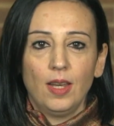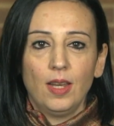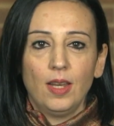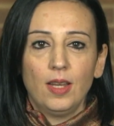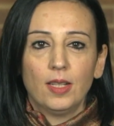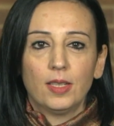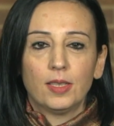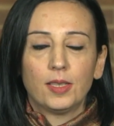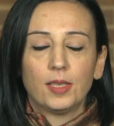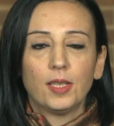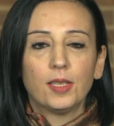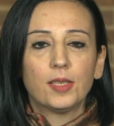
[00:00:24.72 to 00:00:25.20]

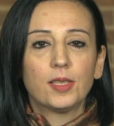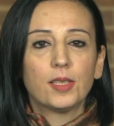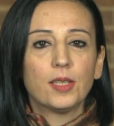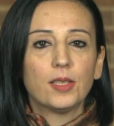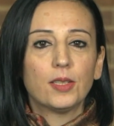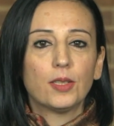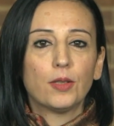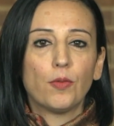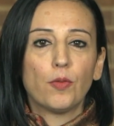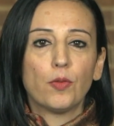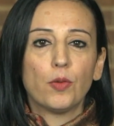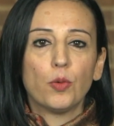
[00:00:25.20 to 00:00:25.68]
Sisters
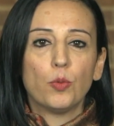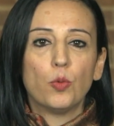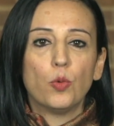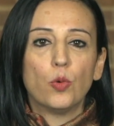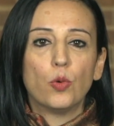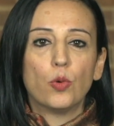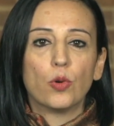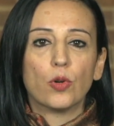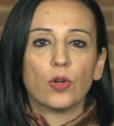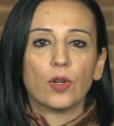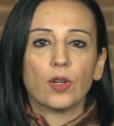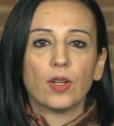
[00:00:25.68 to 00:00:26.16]
of the
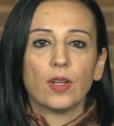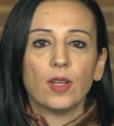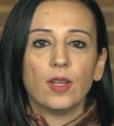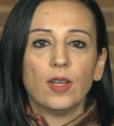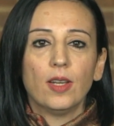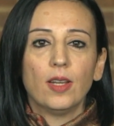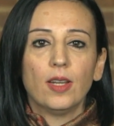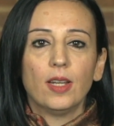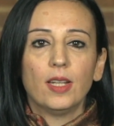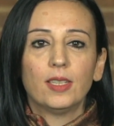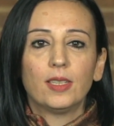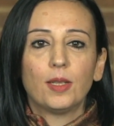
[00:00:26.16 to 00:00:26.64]
War
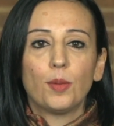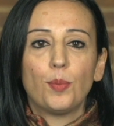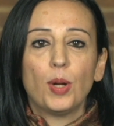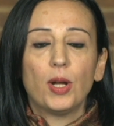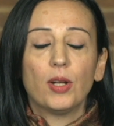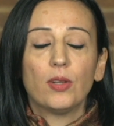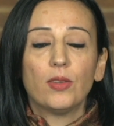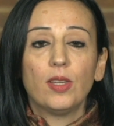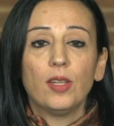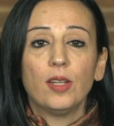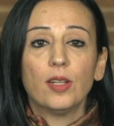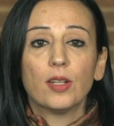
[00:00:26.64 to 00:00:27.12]
is about the